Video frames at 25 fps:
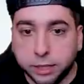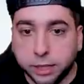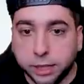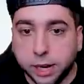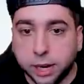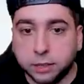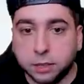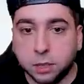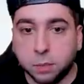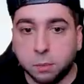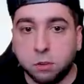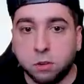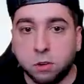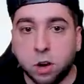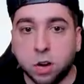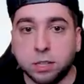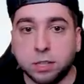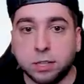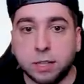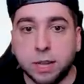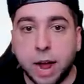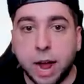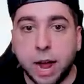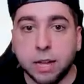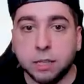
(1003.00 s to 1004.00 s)
check out some of our
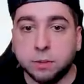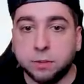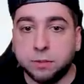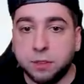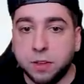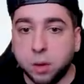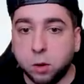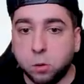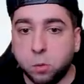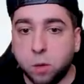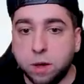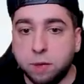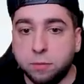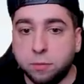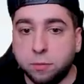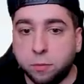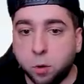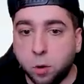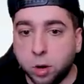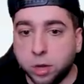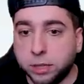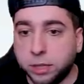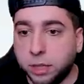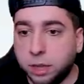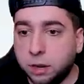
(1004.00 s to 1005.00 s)
stats. Vick went
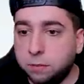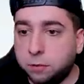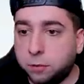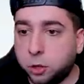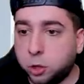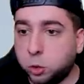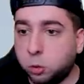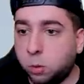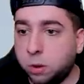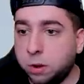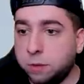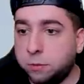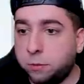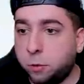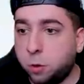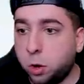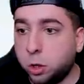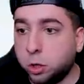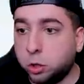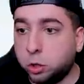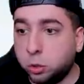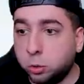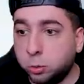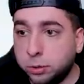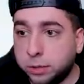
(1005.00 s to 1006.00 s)
14 for
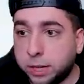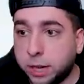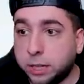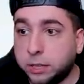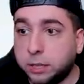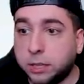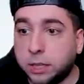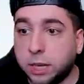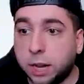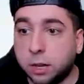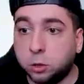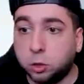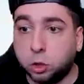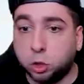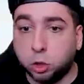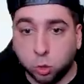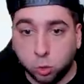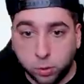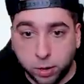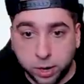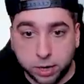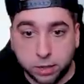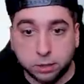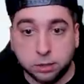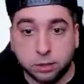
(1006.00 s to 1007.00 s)
24, two touchdowns, two
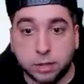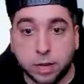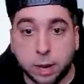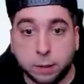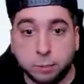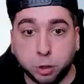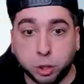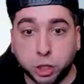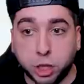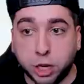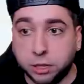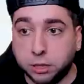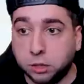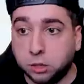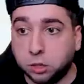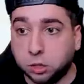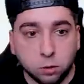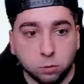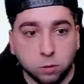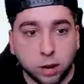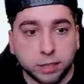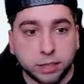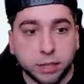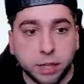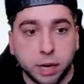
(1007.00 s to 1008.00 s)

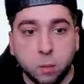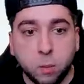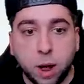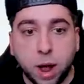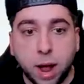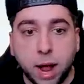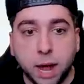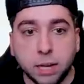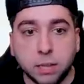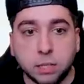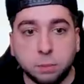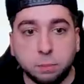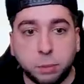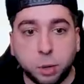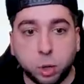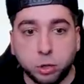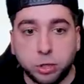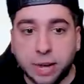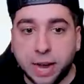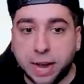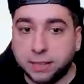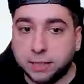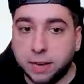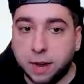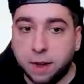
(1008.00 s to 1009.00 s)
interceptions. Rushing wise, Bo
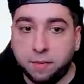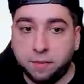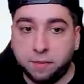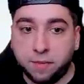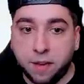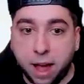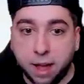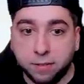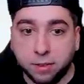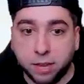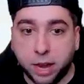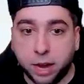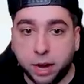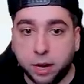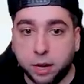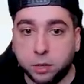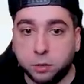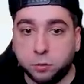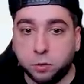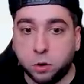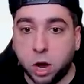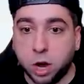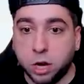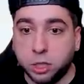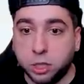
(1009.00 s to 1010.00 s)
Jackson had five carries
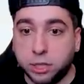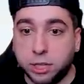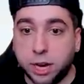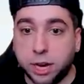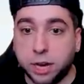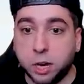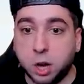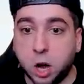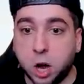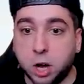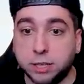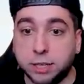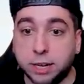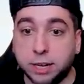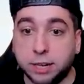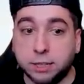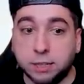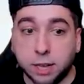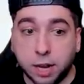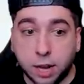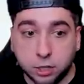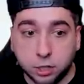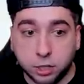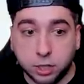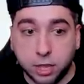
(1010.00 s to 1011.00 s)
for 110 yards and a
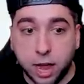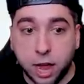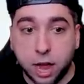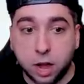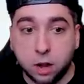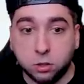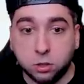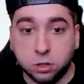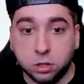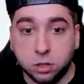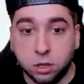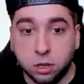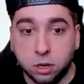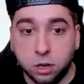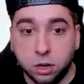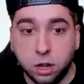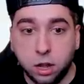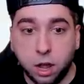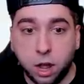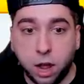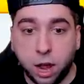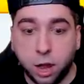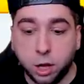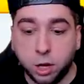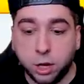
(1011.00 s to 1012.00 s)
touchdown.
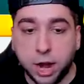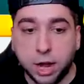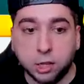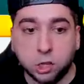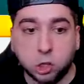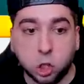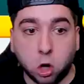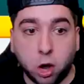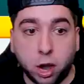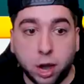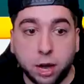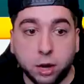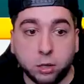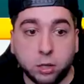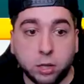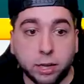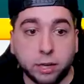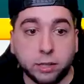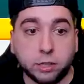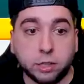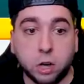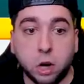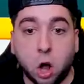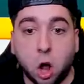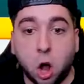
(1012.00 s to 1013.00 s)
And you guys saw Eric
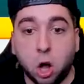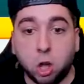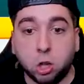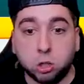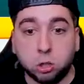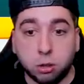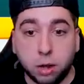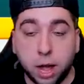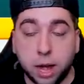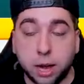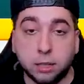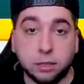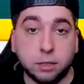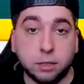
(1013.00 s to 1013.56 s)
Dickerson also had a